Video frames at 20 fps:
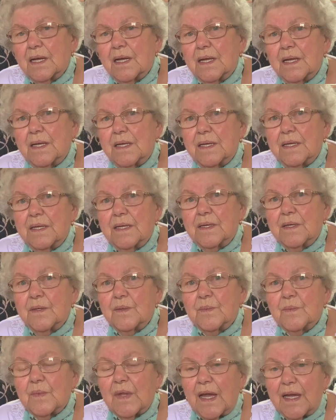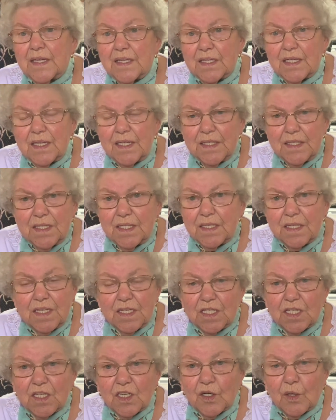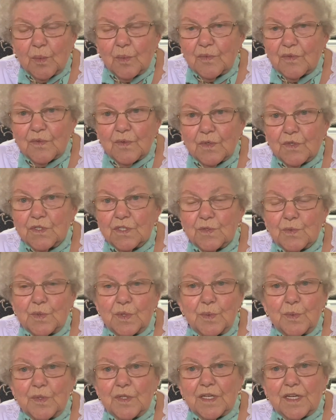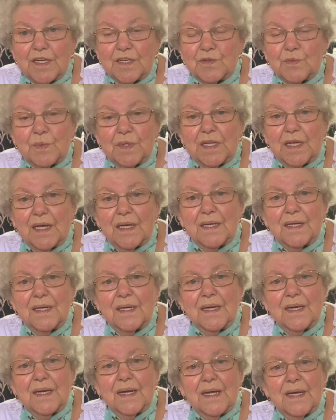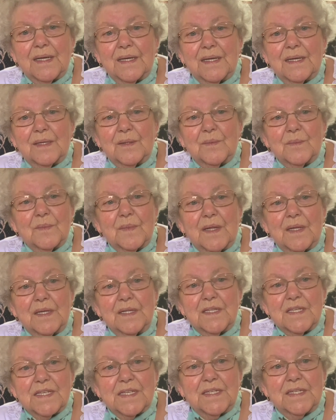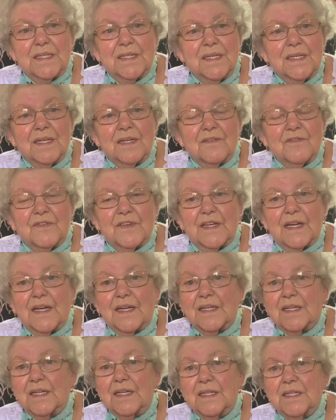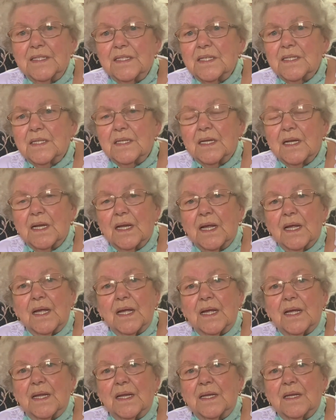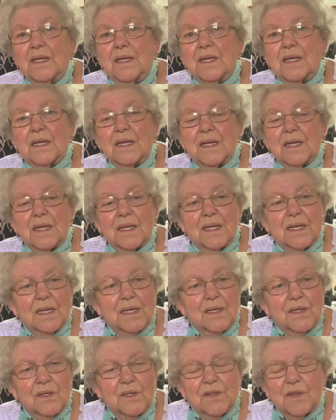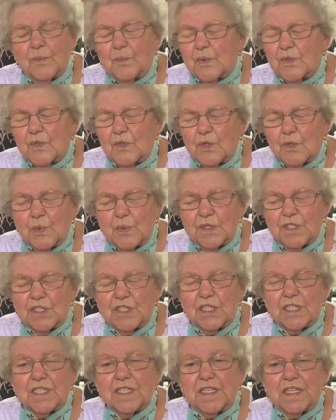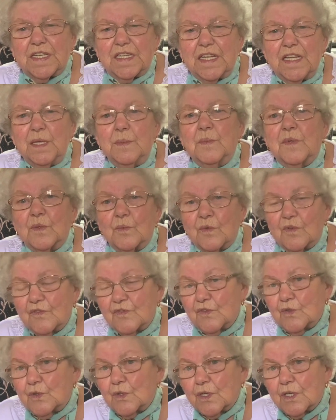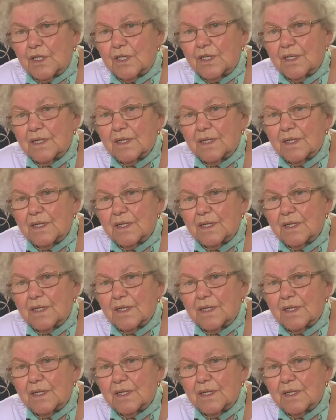Ireland. They used to come because we work at a lassie for Ireland. And the Broch was just teeming with folk.